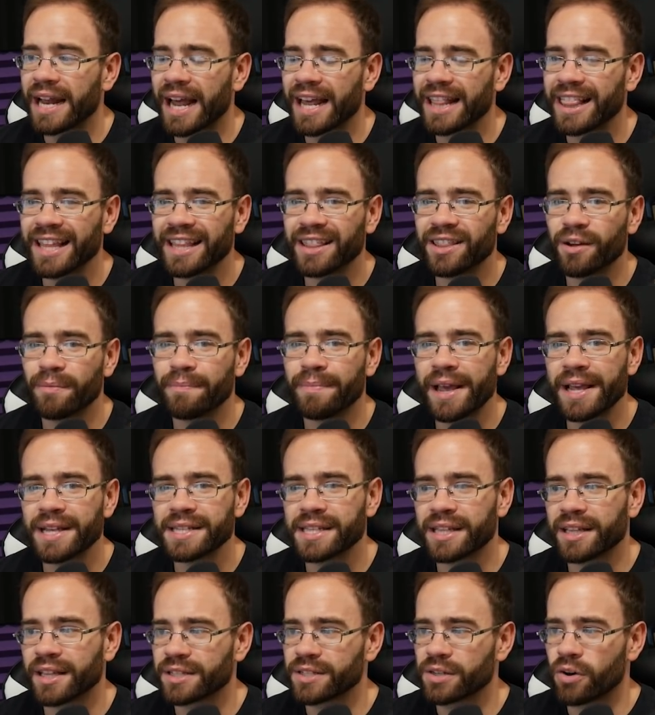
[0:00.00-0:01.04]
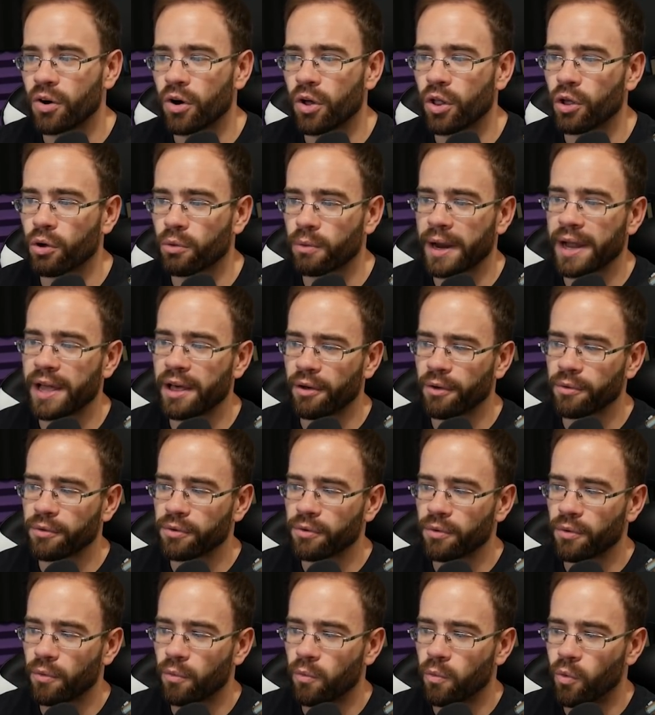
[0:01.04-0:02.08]
I think they're basing this all
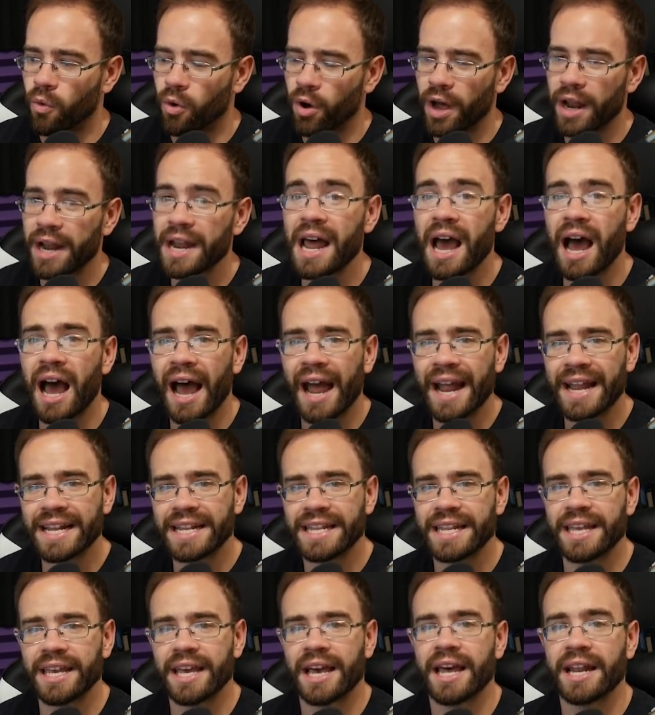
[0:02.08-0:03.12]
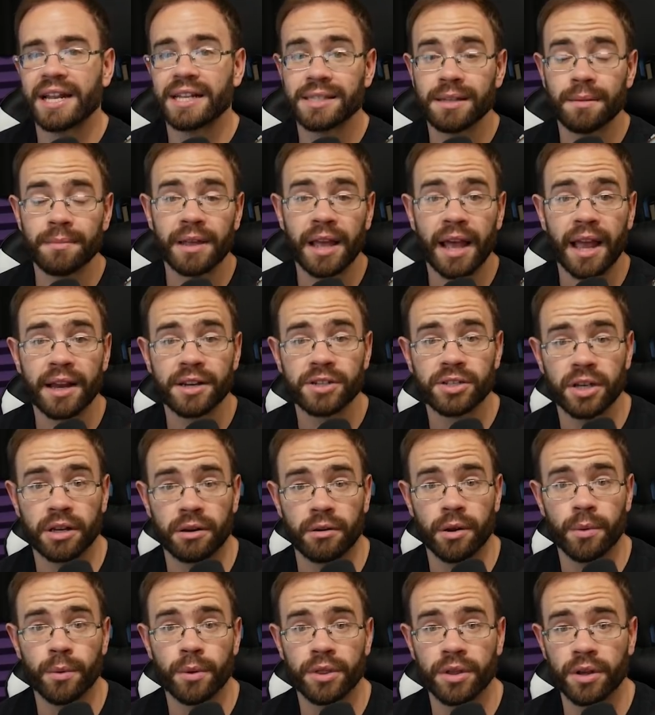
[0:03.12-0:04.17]
around one idea, and it's something I actually
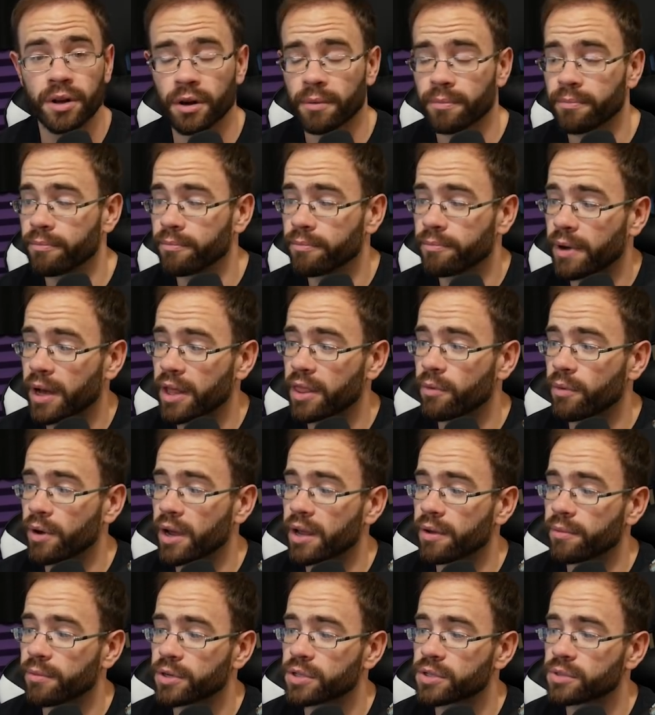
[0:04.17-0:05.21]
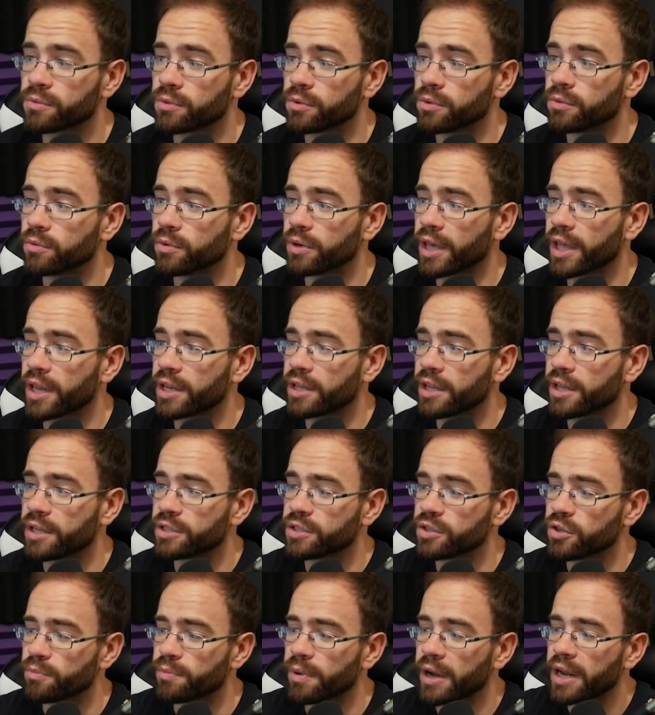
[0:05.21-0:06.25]
agree with here, by the way, which we'll, we'll get
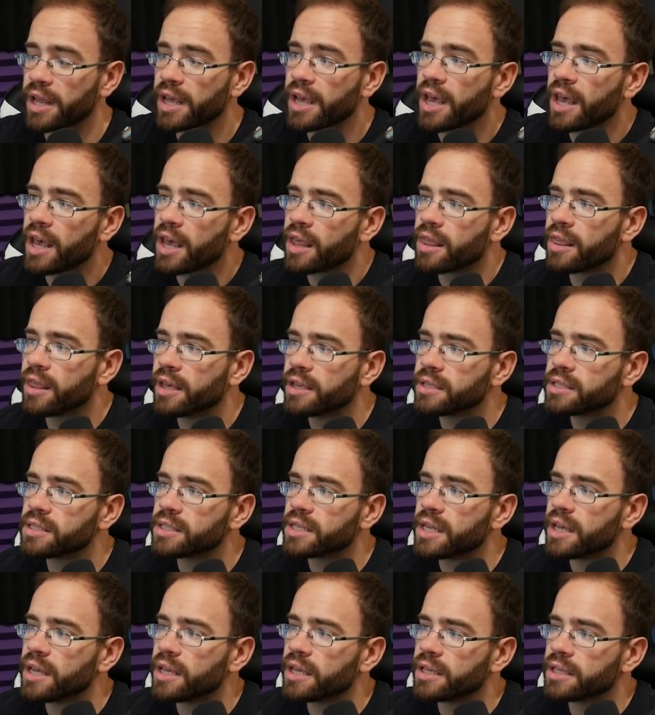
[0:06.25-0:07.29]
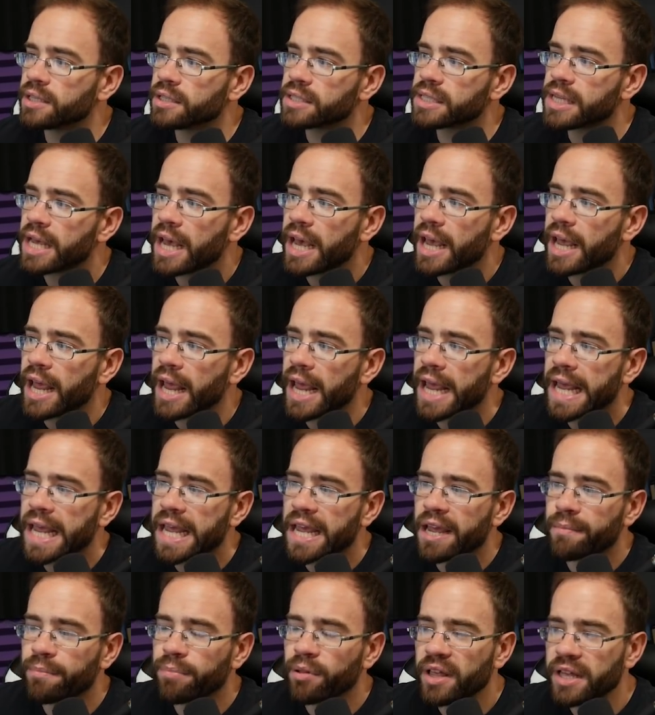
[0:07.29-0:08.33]
into. But this is
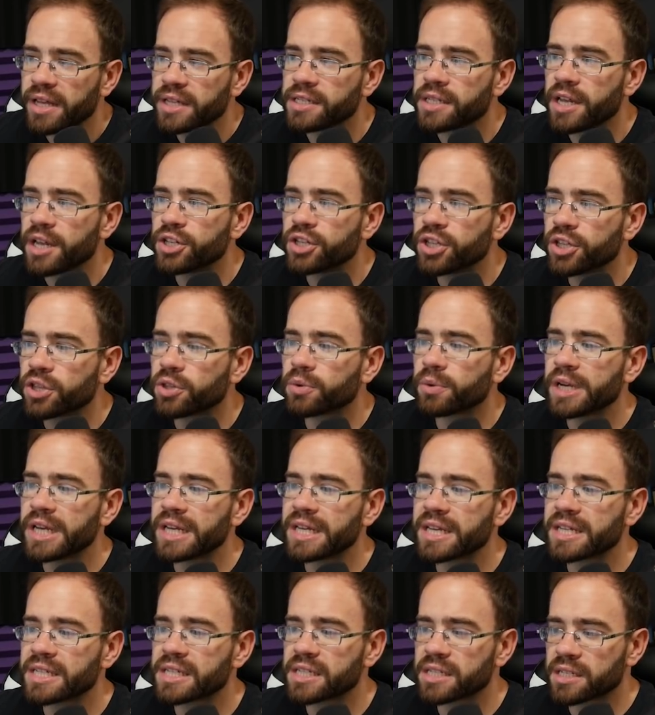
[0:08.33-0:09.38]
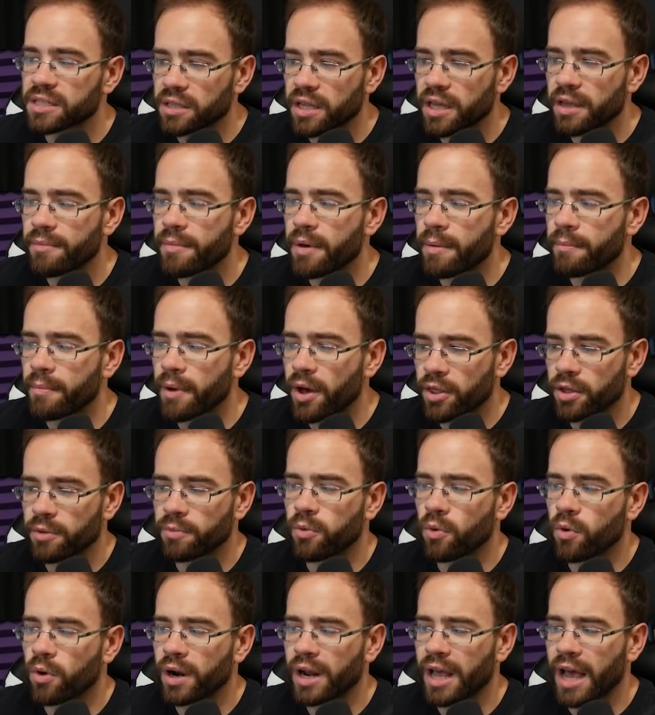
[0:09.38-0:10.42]
a PlayStation 3 Slim
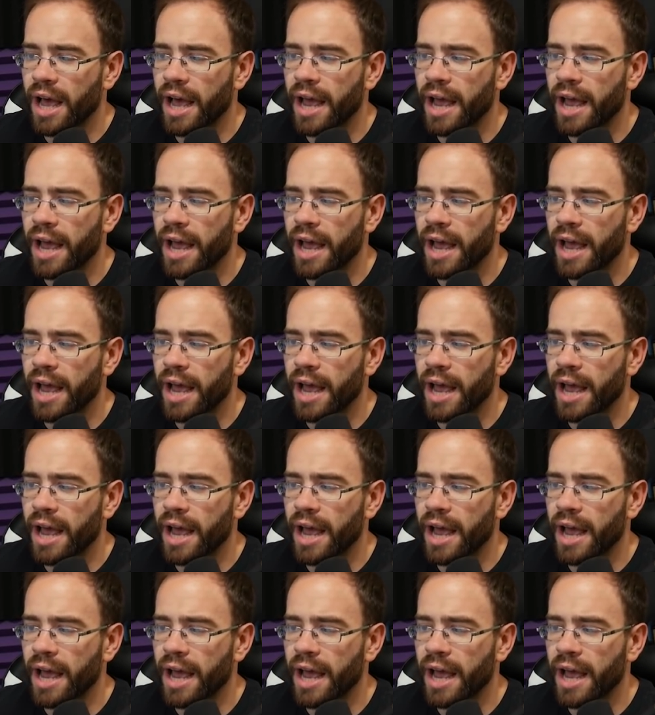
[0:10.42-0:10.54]
motherboard.